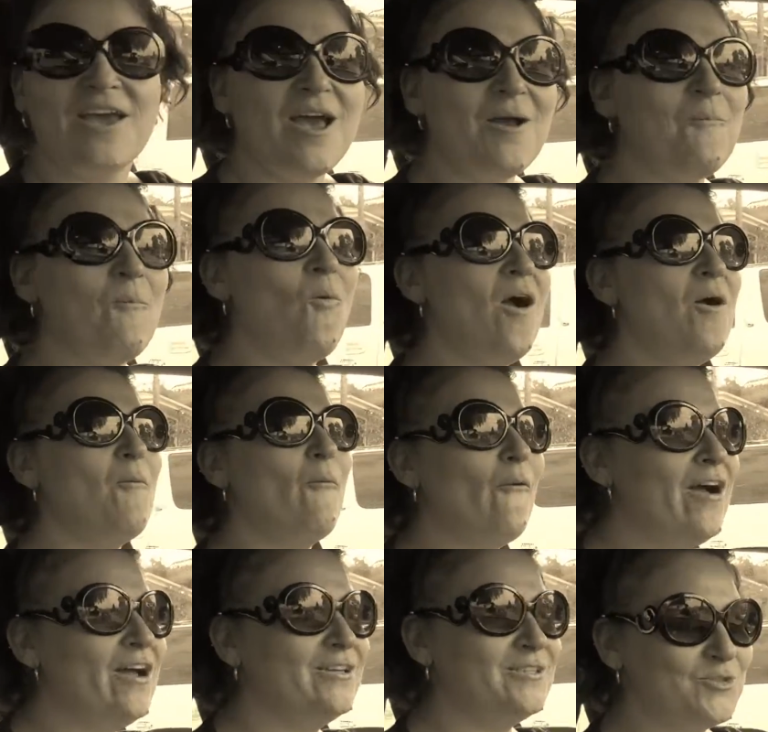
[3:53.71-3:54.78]
and what
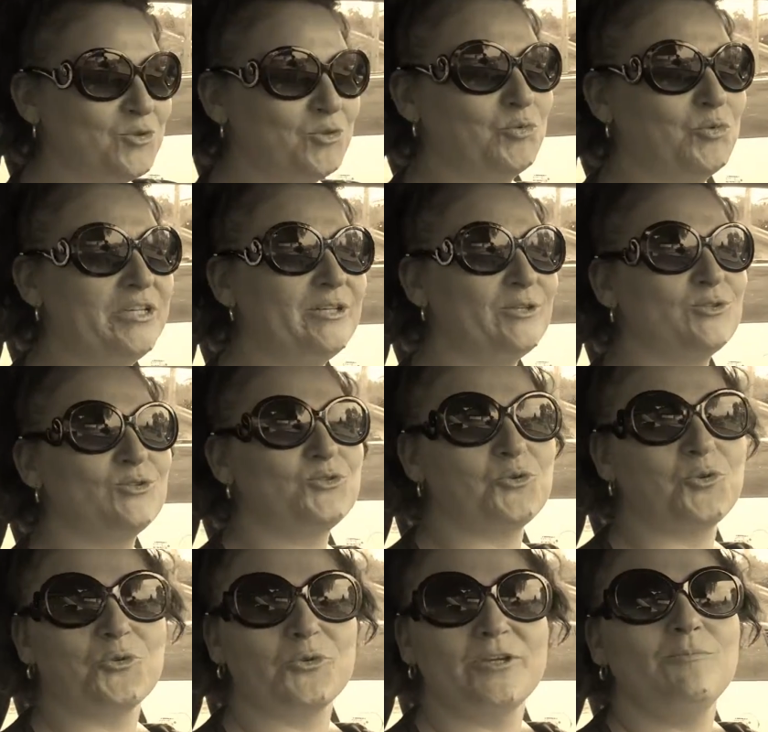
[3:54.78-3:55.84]
was the real
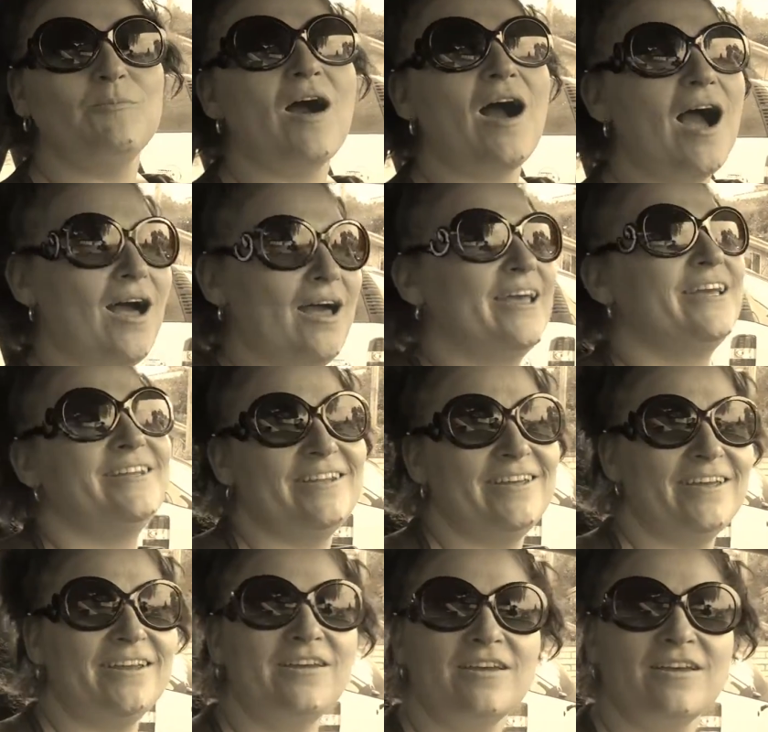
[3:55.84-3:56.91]
story behind it?